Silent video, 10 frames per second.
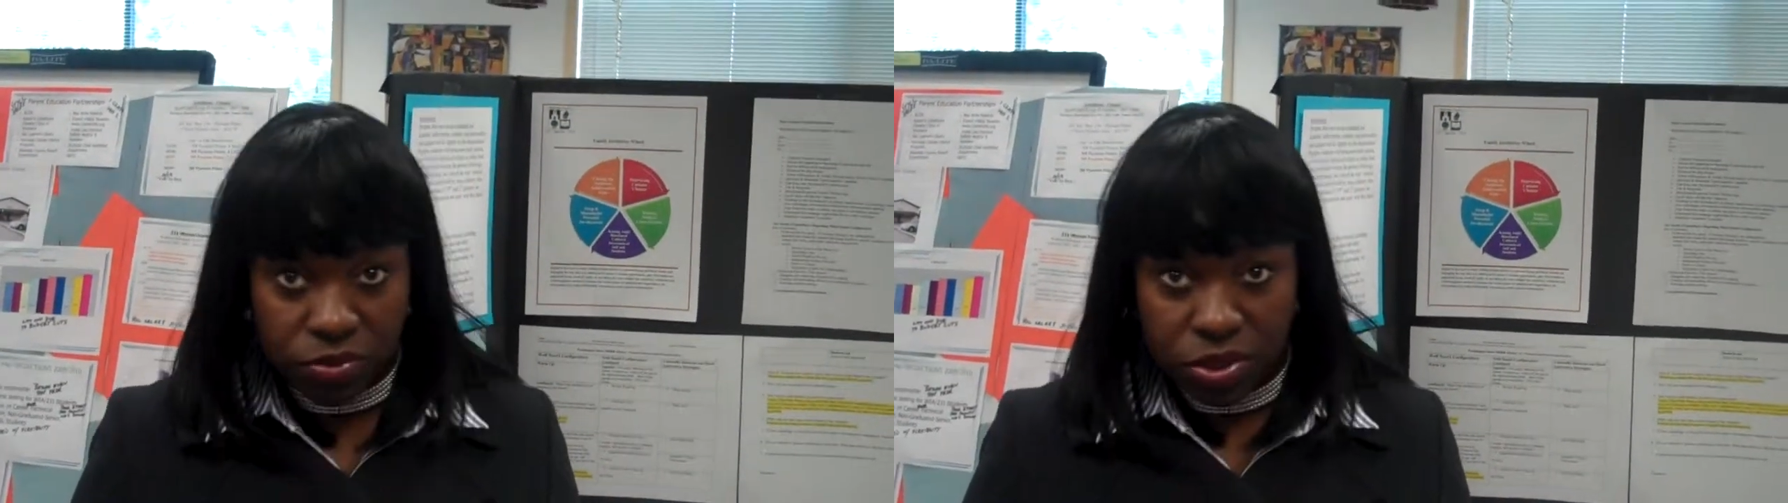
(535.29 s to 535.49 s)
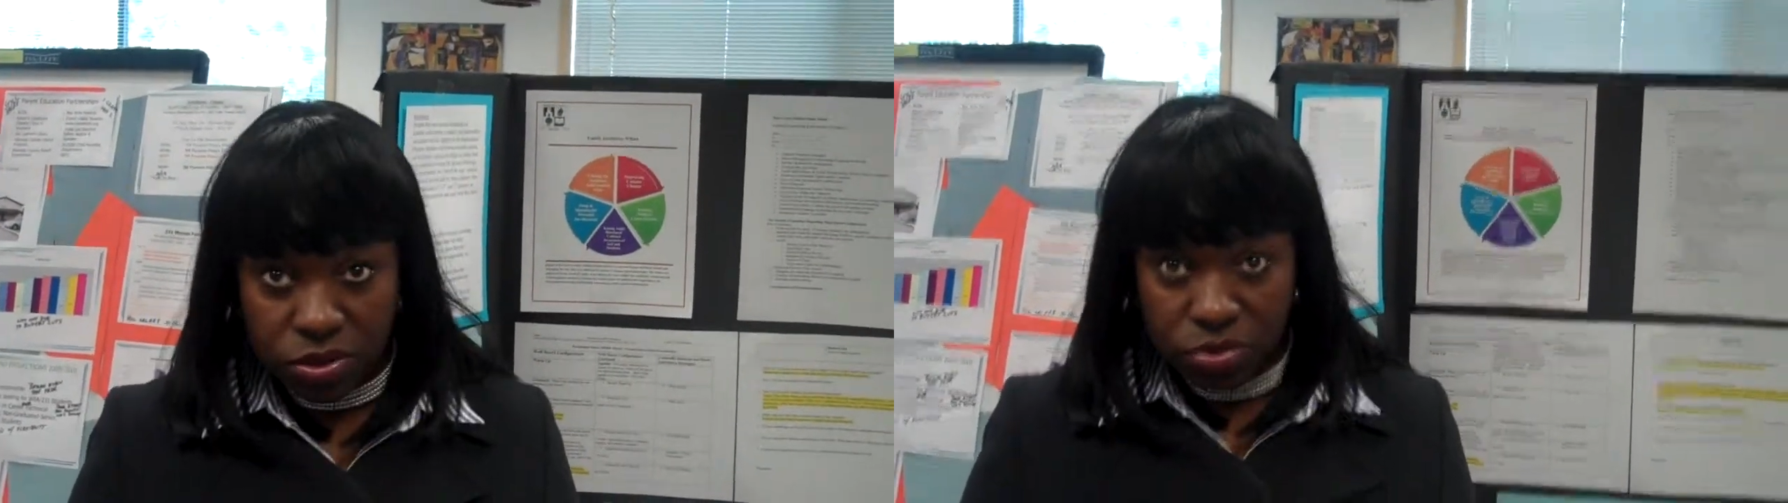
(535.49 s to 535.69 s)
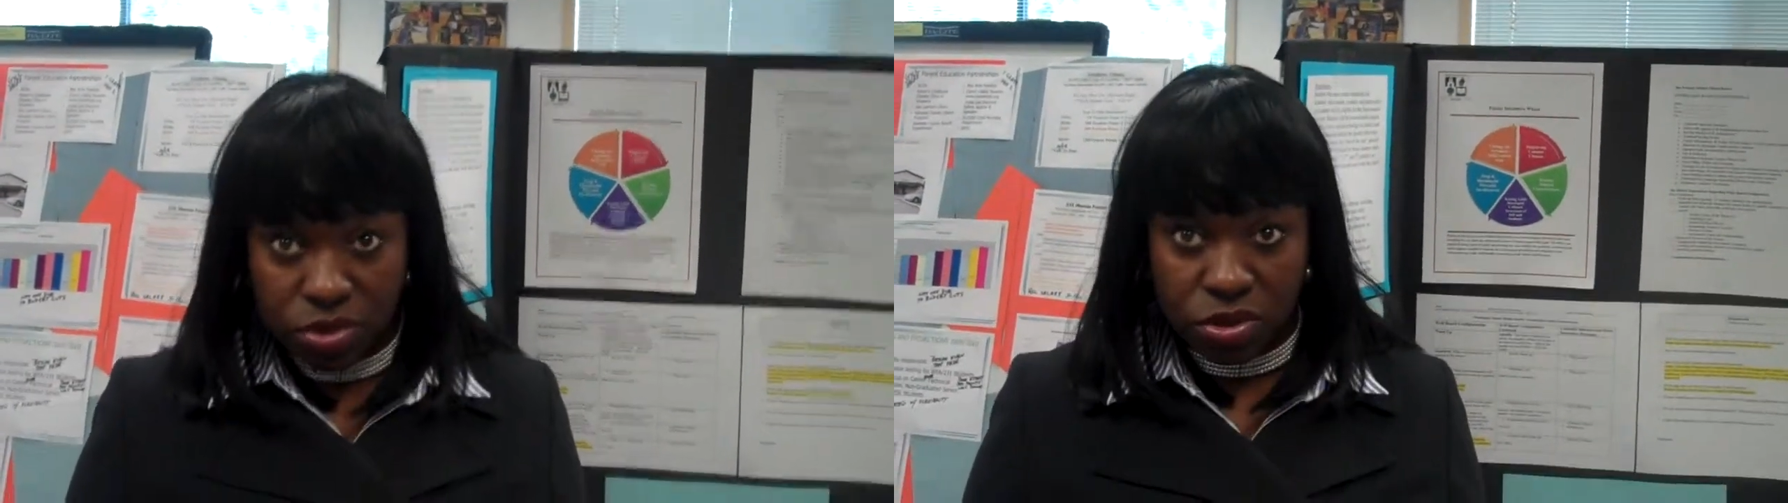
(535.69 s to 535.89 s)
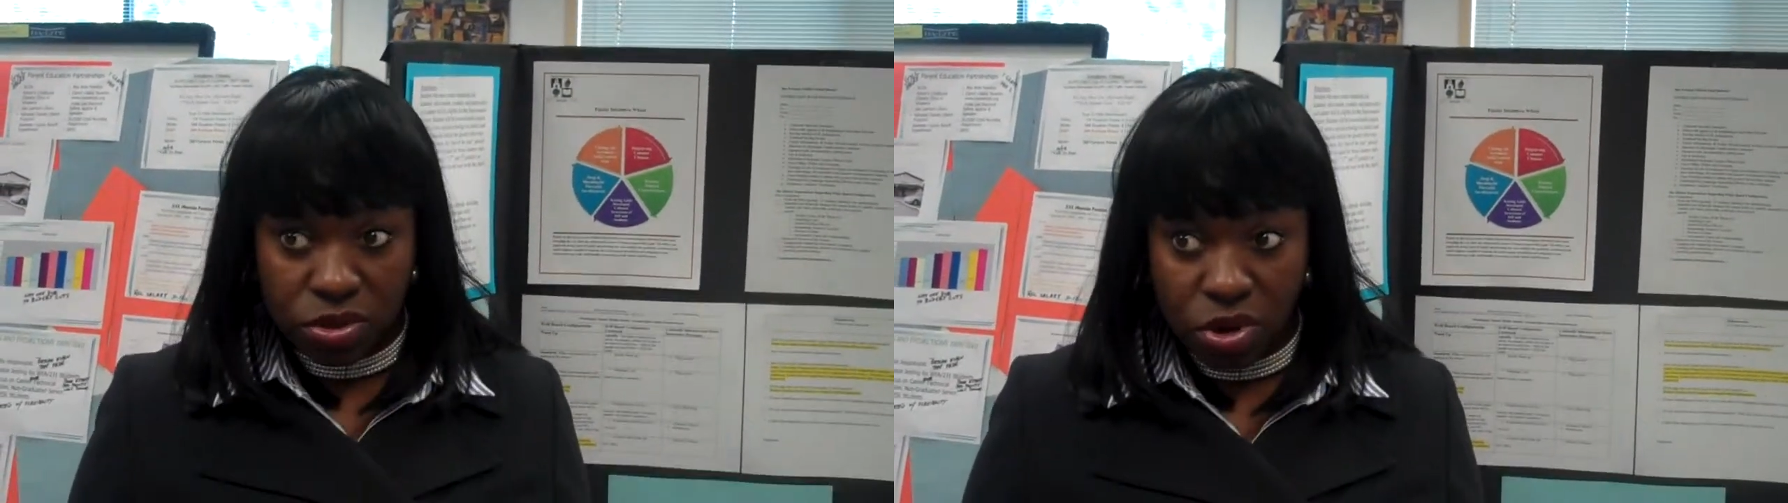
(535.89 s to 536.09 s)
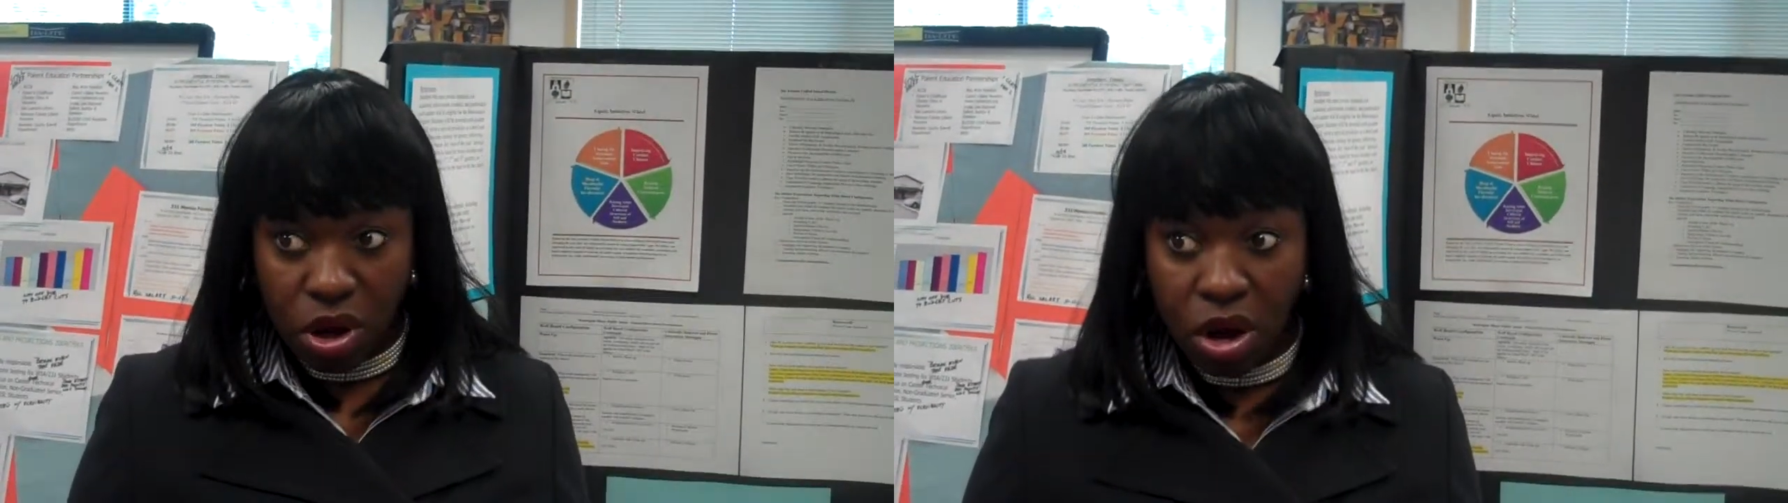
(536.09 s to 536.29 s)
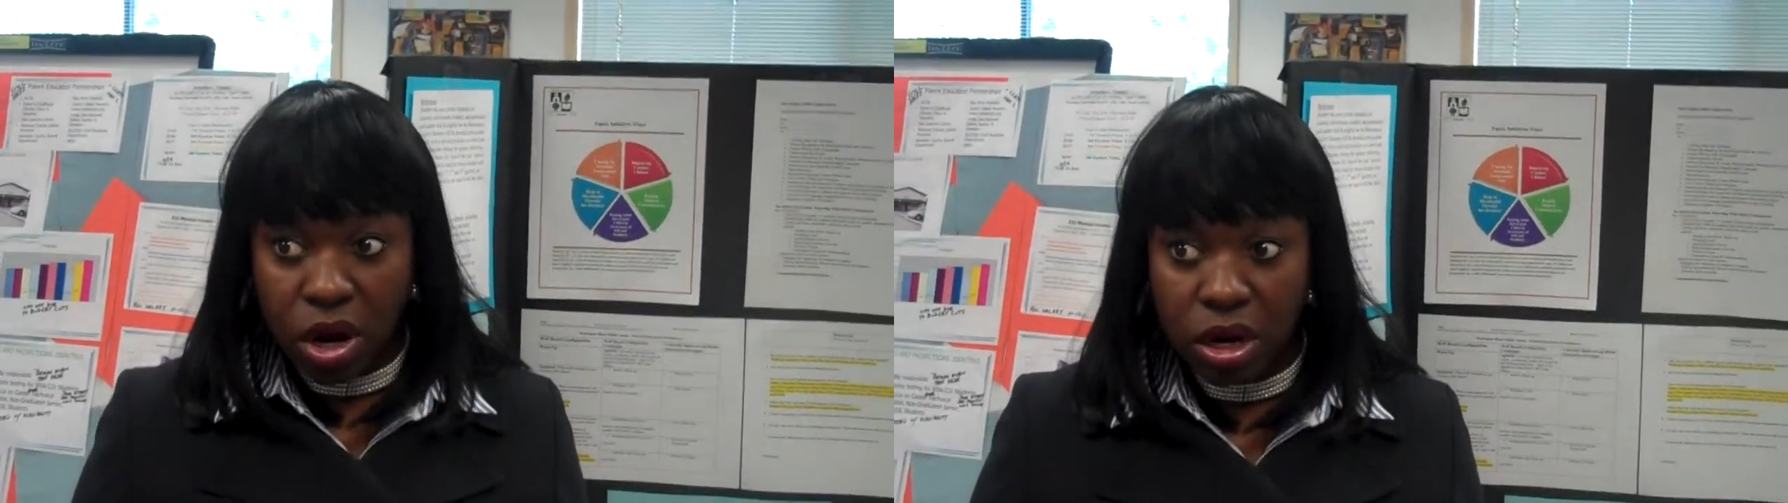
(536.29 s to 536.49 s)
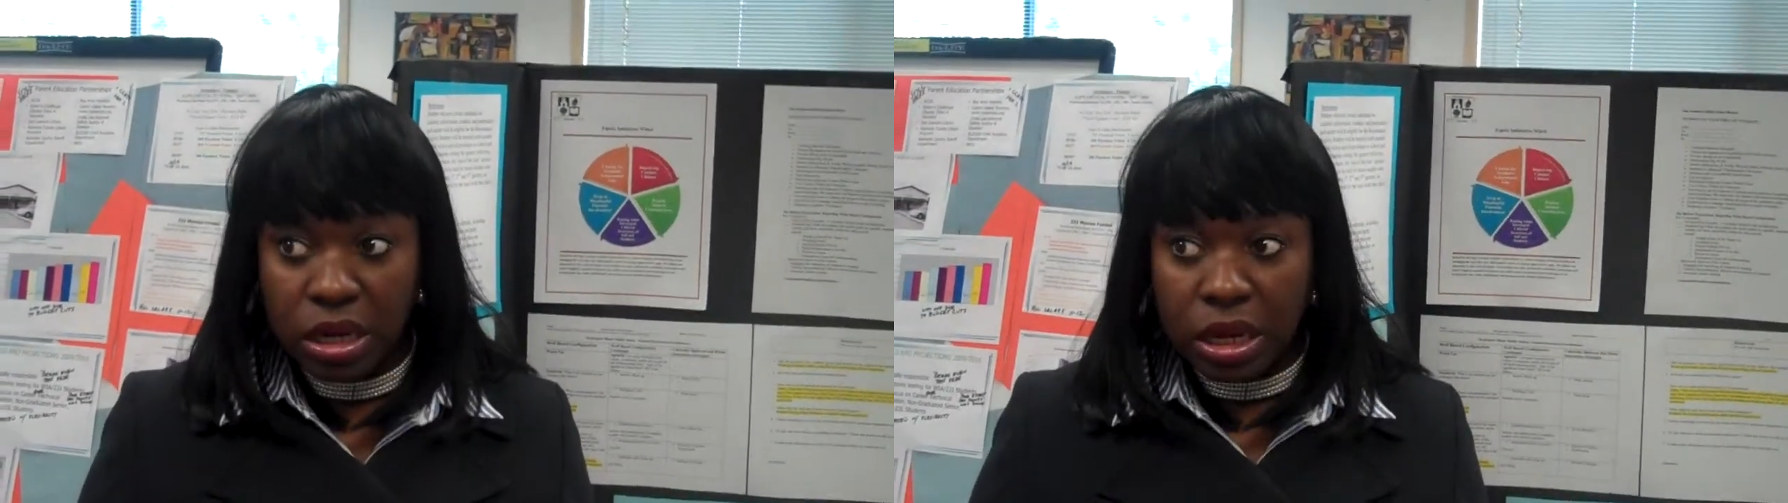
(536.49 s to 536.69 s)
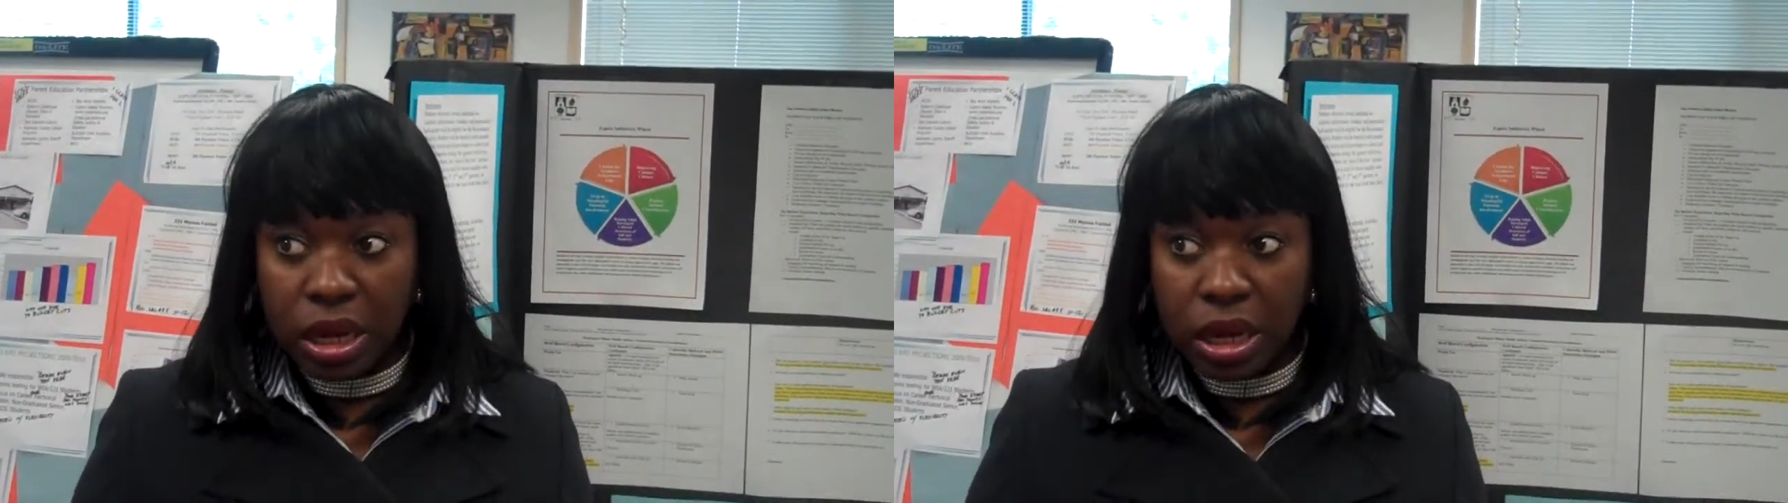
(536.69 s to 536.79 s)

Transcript: resources are?